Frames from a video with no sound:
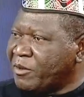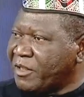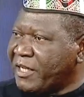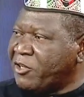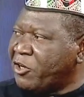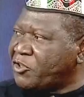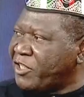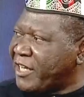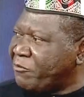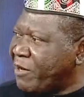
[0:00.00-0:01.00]
industries
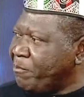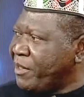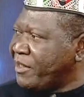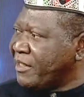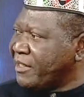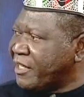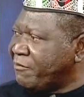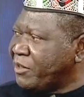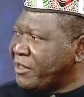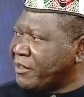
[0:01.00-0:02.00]
that were built in the
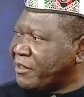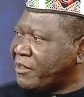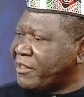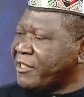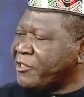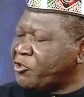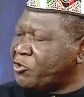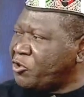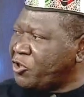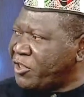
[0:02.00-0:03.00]
70s, the
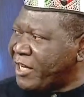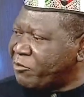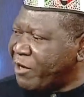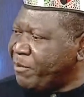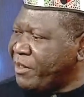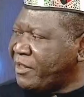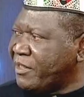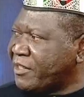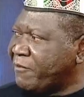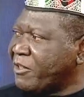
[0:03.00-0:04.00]
institutions that were built in the
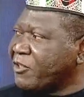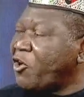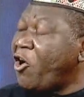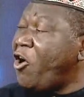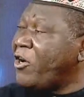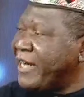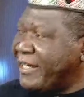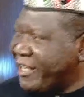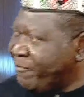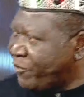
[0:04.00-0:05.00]
70s, all that
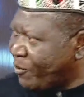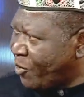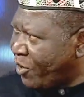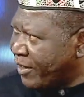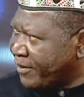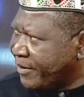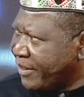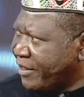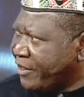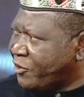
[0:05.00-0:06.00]
came from oil.
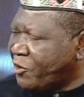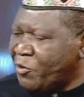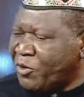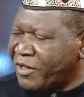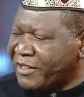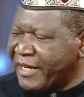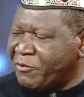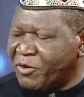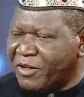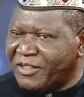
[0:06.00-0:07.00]
So we'll not sit
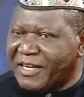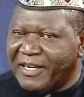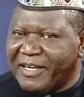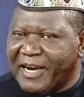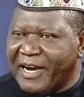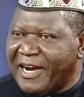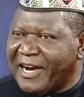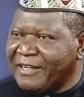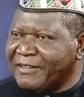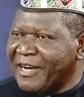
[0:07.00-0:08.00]
down here
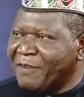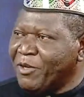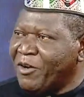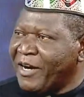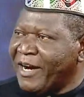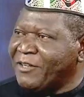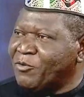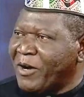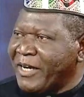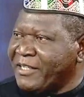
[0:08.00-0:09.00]
and be unkind to
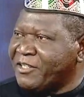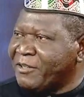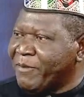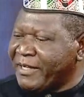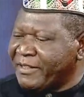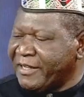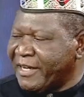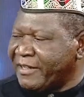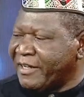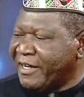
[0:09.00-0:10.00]
our history by saying
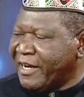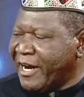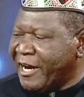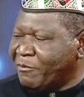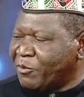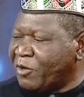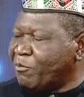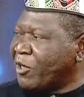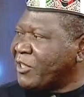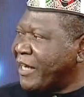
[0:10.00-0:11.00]
that not
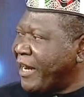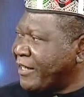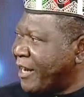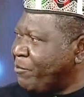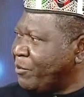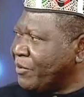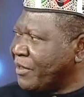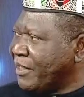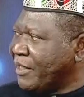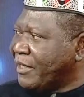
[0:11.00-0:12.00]
much has happened.
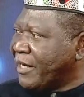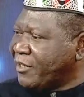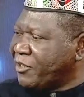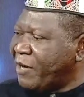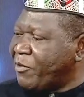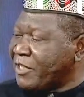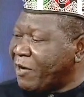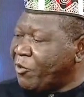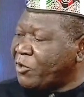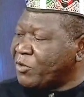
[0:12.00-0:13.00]
Nigeria was
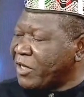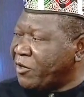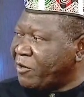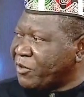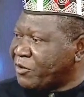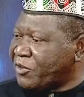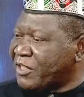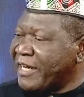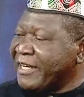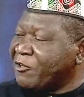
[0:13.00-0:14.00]
awash with a lot of resources,
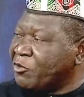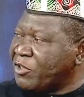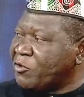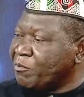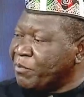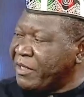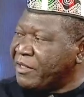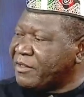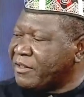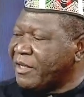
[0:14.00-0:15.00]
and they used to build